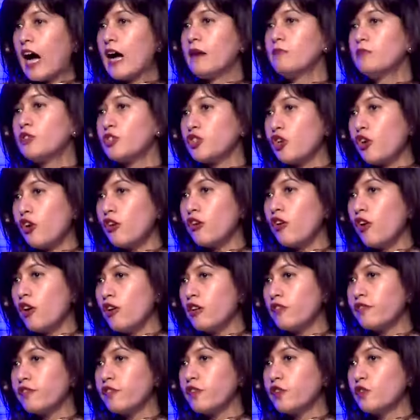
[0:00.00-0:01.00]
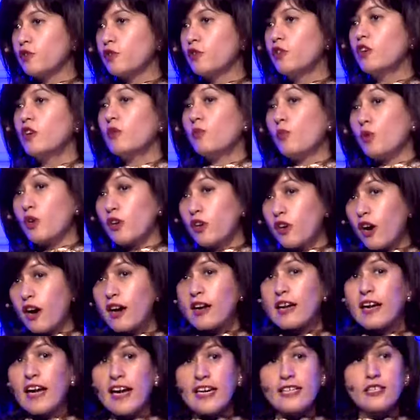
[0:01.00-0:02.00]
sure all of you would not
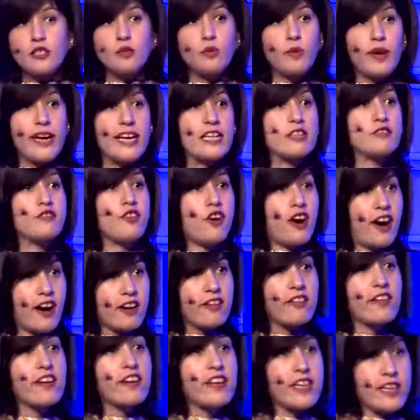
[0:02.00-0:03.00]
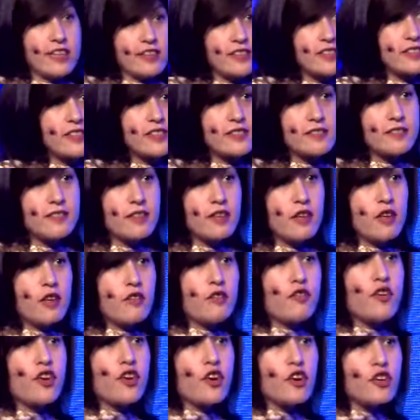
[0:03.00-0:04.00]
like to wait for 100 years
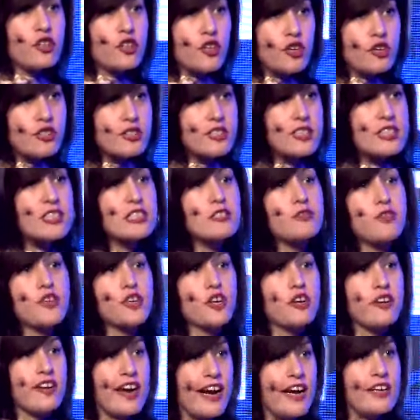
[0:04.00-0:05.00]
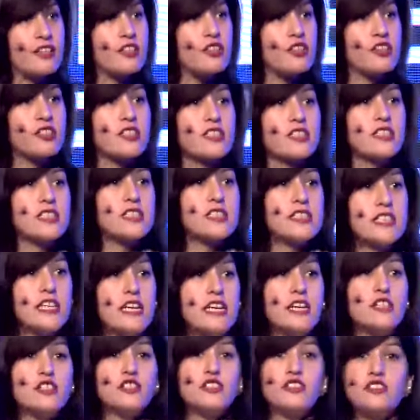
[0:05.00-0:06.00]
for your daughters, for your granddaughters
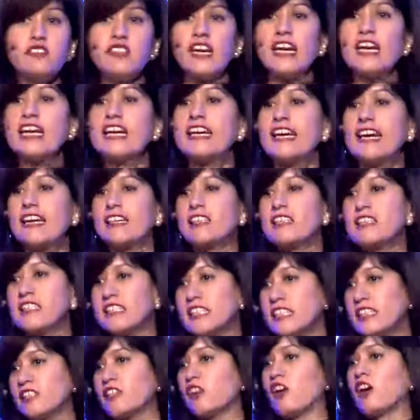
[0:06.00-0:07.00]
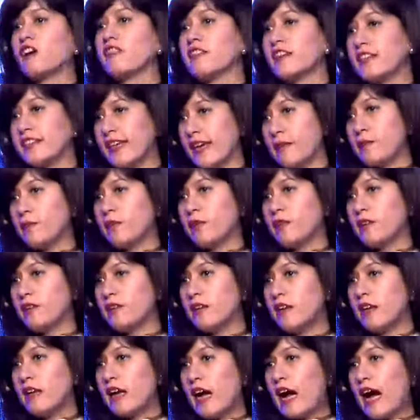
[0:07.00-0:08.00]
to really get a seat on the table
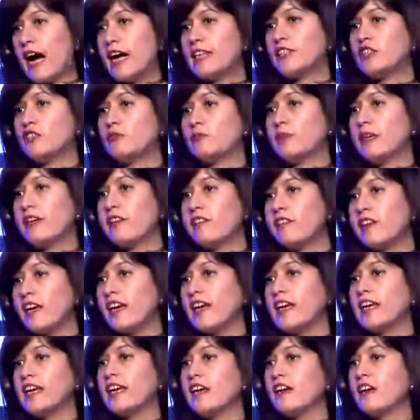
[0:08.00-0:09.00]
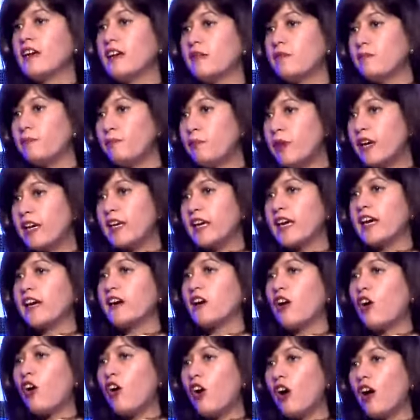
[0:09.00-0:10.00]
and to be really bringing
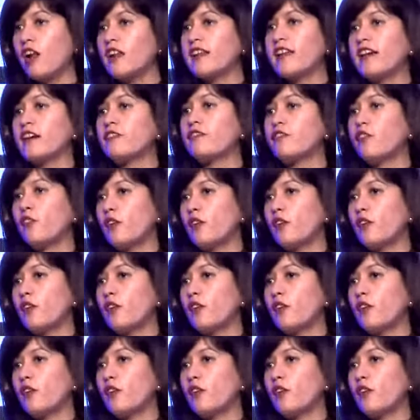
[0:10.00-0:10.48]
all their full